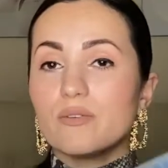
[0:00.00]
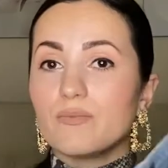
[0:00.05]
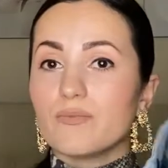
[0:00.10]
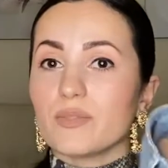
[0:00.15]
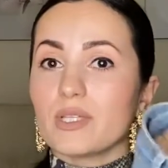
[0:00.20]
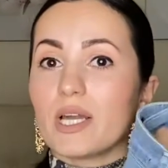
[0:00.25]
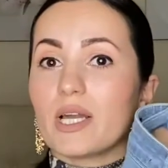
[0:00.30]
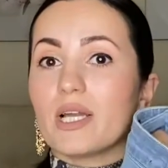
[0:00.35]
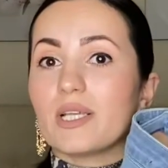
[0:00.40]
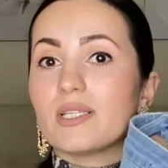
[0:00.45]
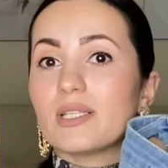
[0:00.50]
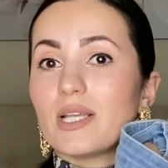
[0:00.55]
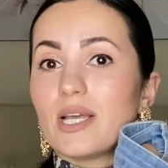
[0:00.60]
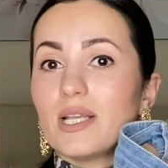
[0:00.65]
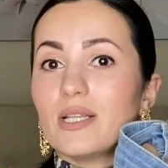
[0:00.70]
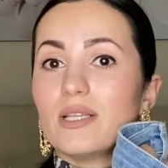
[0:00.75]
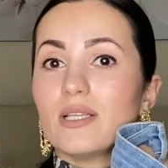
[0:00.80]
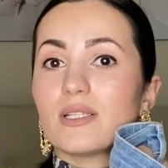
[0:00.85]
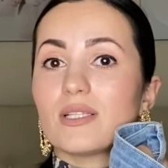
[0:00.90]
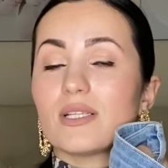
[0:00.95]
like I
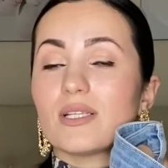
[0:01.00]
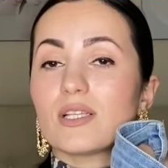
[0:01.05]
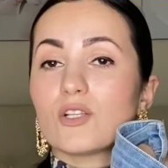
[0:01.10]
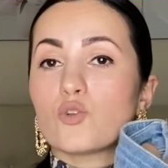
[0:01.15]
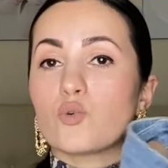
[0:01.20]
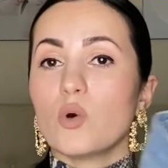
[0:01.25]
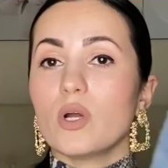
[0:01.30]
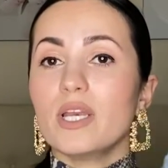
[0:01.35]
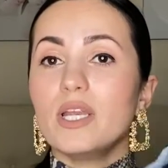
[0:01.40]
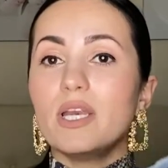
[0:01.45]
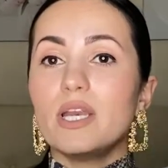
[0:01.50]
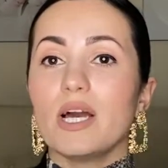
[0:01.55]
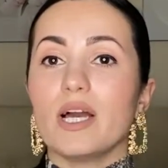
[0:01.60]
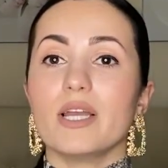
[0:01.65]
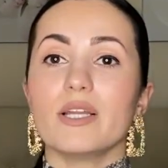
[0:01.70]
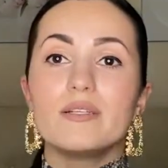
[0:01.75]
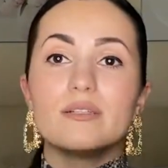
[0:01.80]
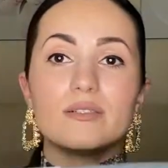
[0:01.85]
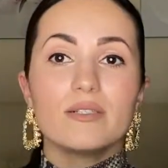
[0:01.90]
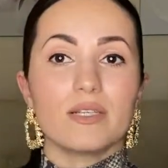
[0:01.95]
said, this is a
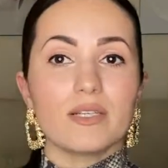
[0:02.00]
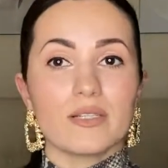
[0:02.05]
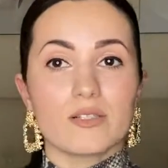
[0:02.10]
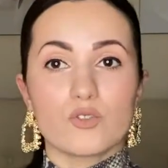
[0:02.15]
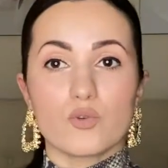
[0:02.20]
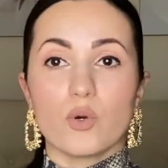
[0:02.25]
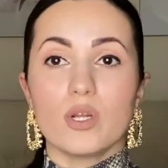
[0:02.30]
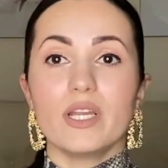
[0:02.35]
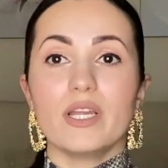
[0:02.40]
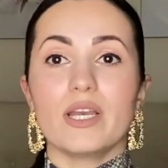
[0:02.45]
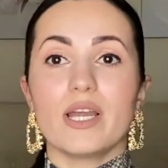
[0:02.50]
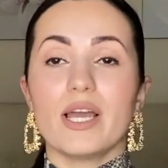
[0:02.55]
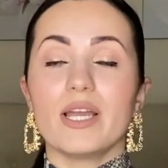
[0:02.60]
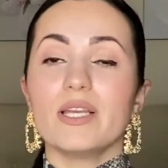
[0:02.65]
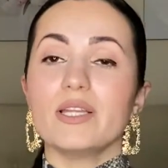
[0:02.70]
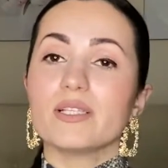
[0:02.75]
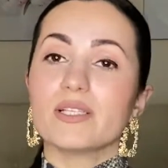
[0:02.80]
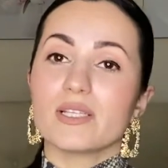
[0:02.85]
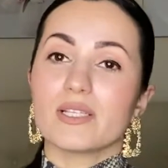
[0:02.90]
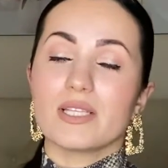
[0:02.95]
29. 29
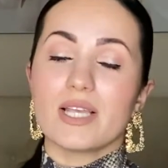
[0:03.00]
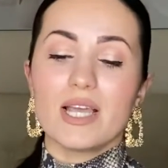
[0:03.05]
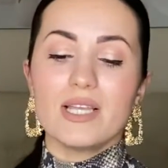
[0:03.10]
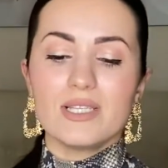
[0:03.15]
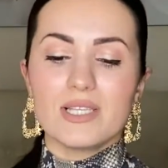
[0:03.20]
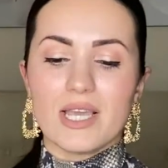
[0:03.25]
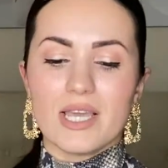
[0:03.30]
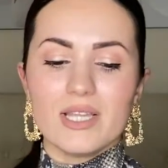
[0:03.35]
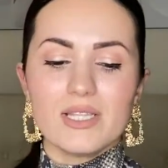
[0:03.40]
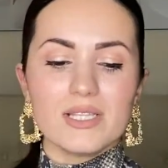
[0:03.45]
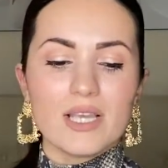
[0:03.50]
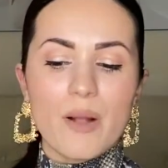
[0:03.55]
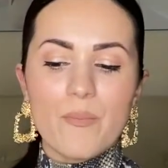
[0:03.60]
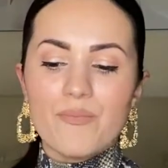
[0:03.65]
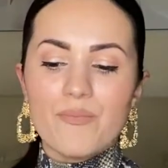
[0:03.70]
is a size 8.